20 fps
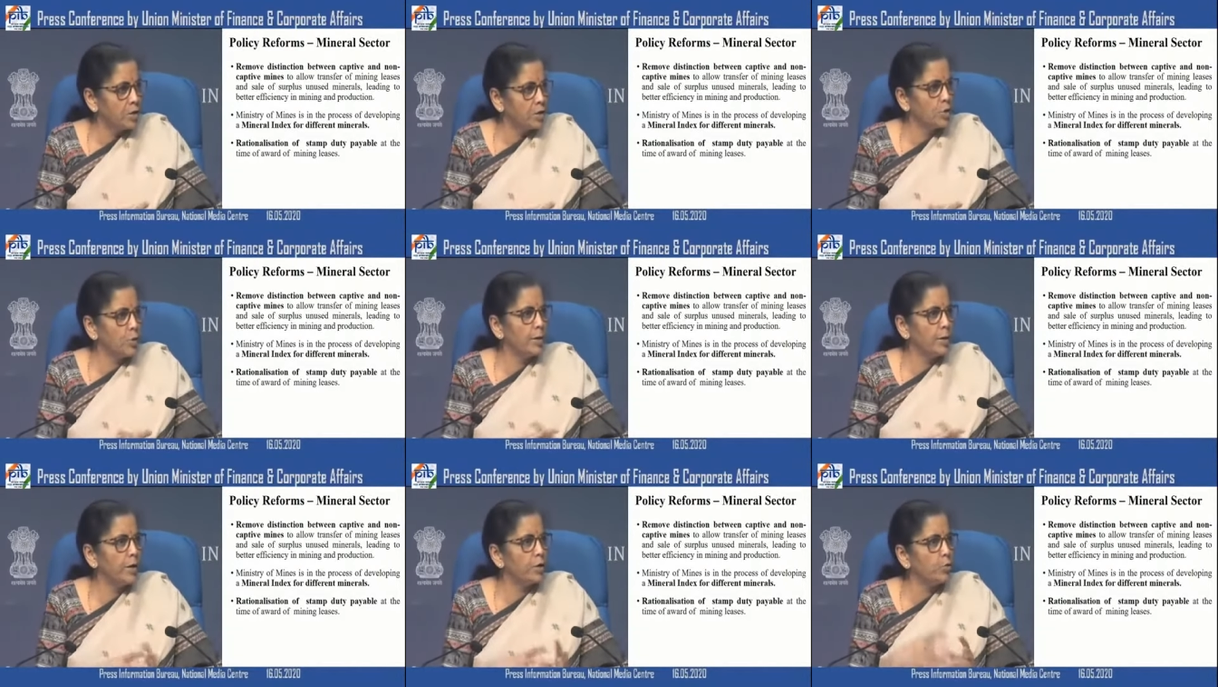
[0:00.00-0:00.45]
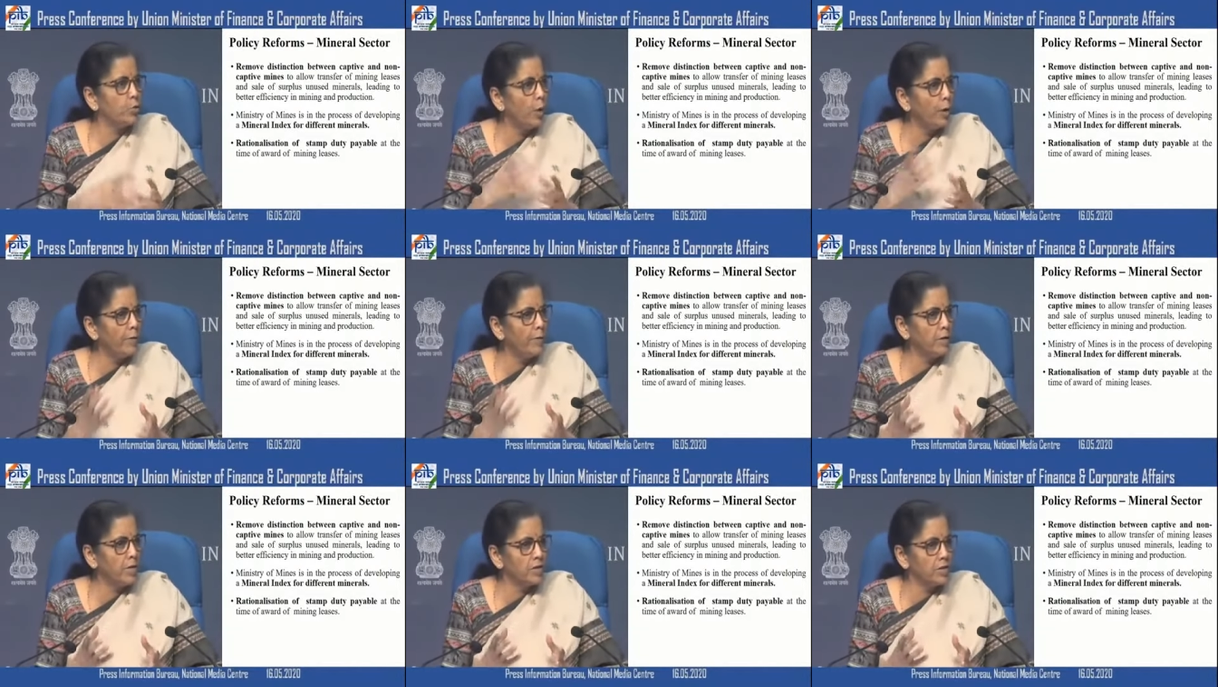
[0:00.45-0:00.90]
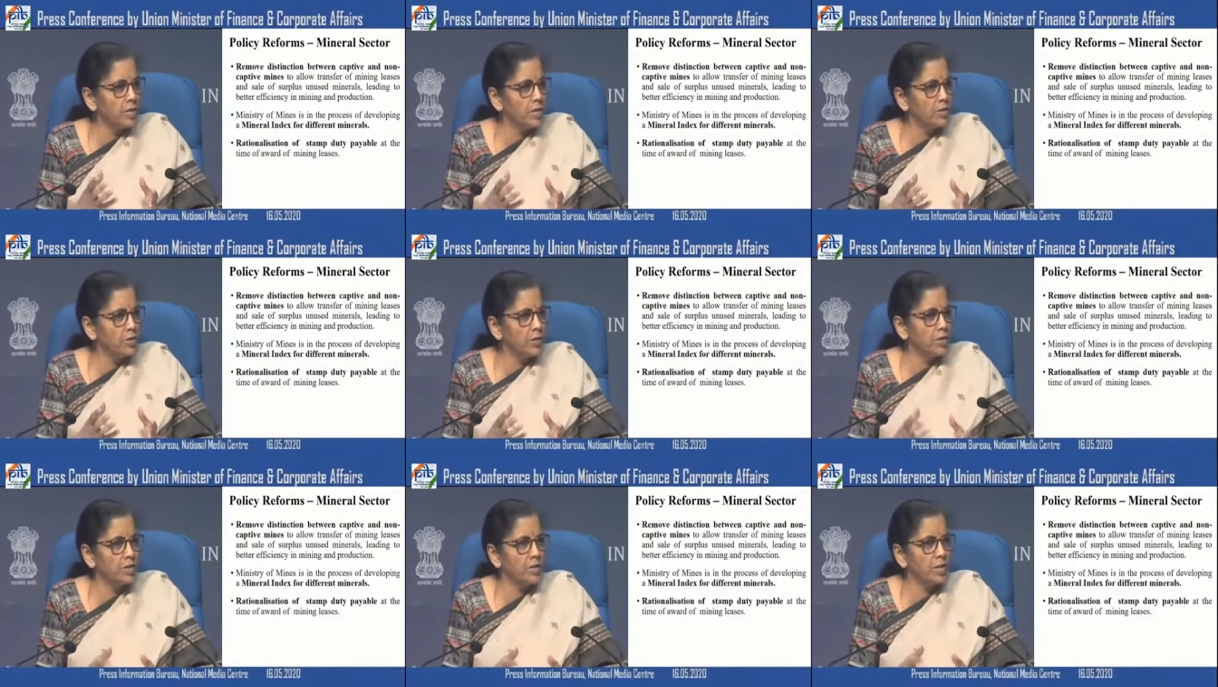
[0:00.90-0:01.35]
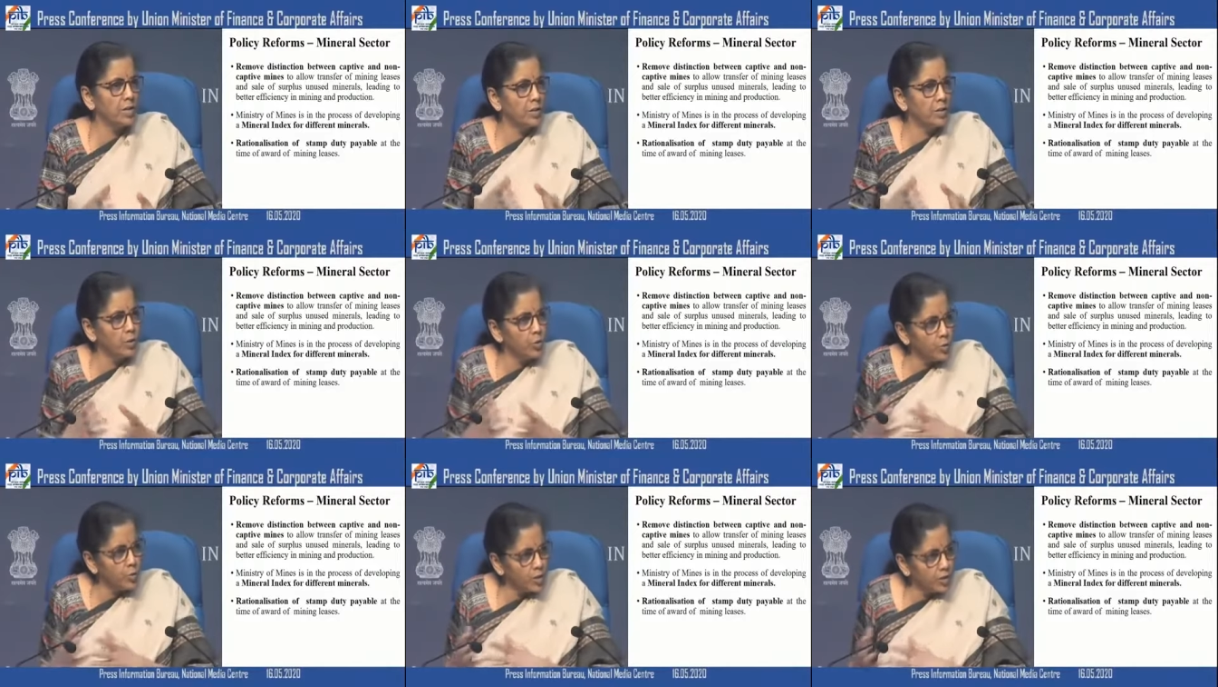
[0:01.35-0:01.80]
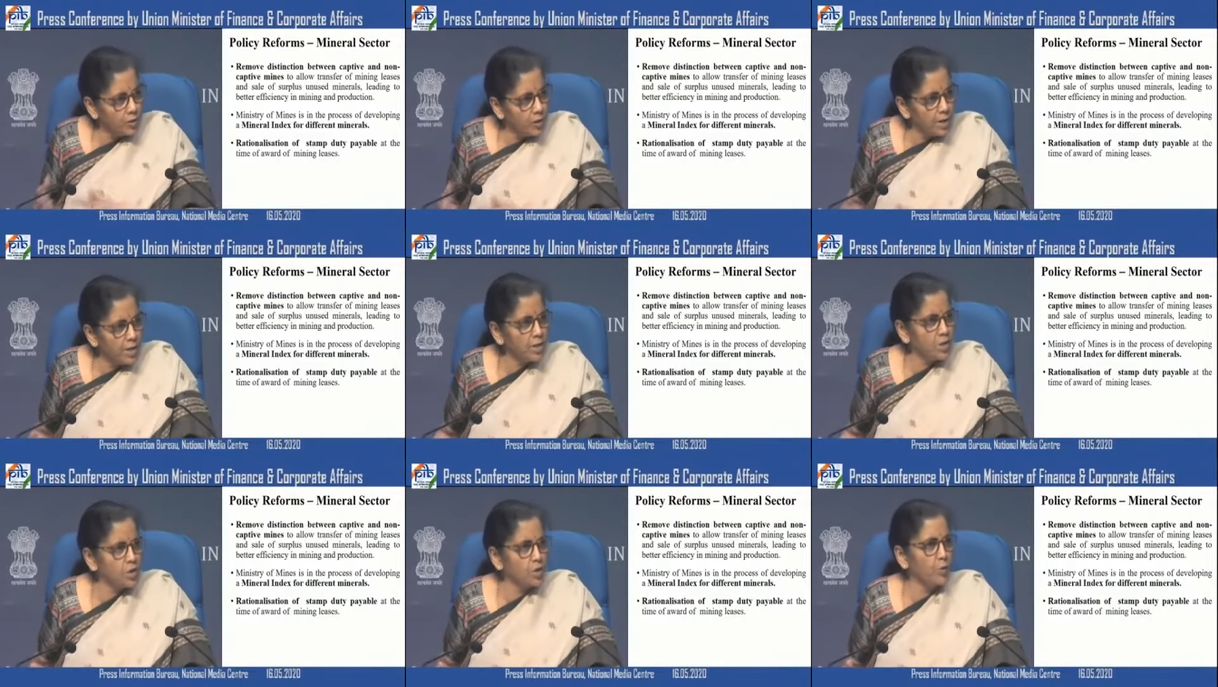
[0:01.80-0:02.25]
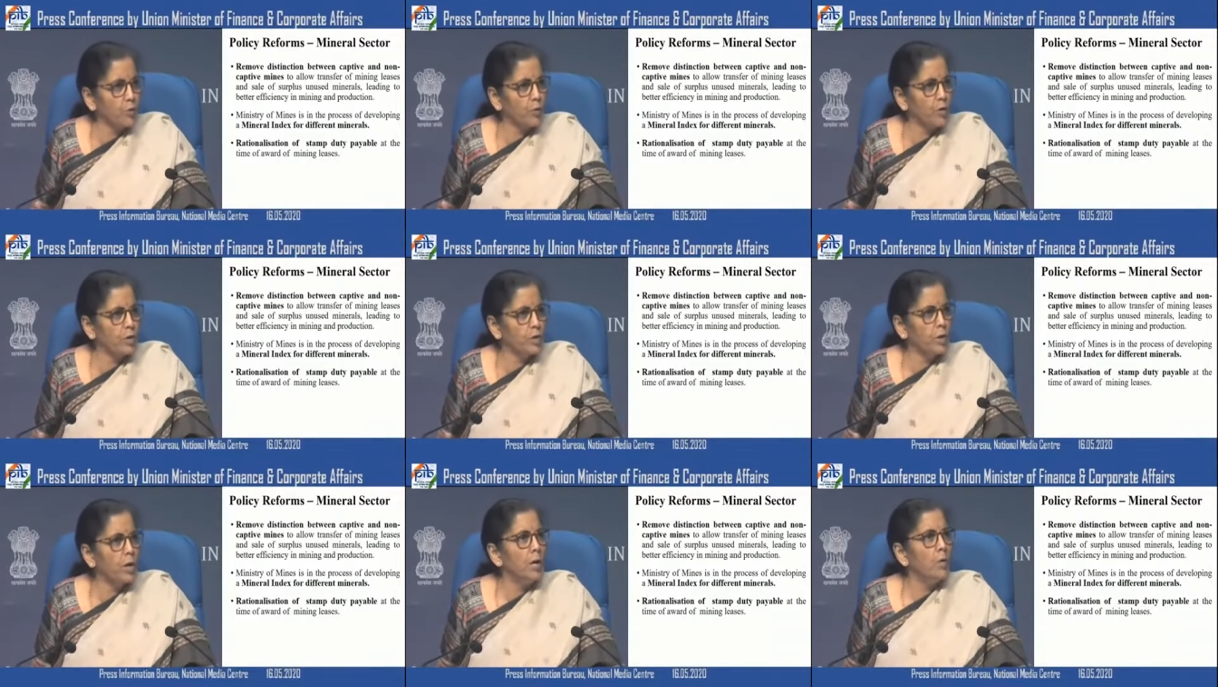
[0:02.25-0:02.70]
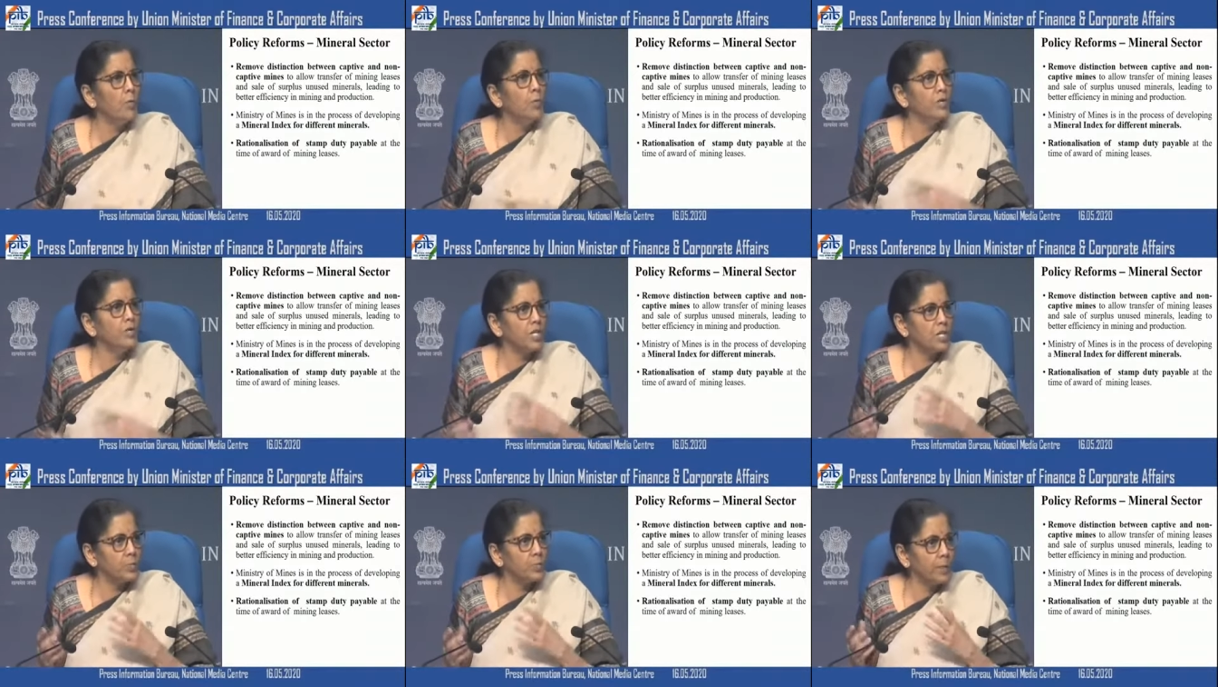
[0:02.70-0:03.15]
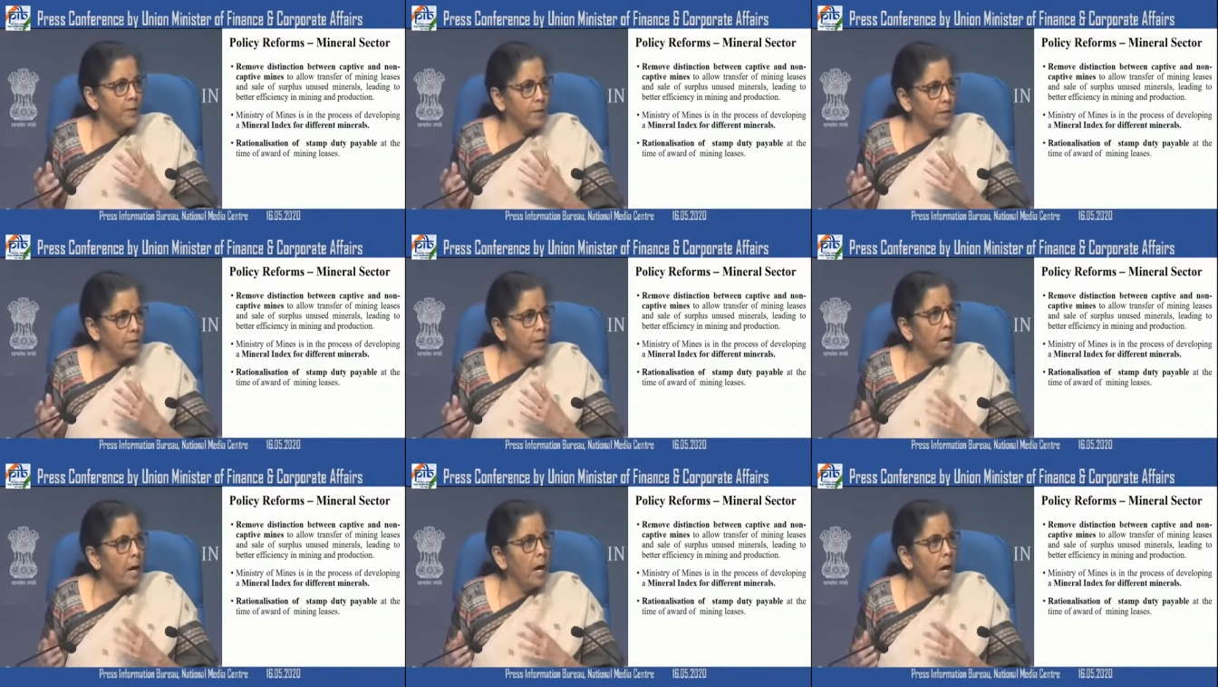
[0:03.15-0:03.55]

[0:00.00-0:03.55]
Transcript: so that whoever is interested in using the rest of it, which has been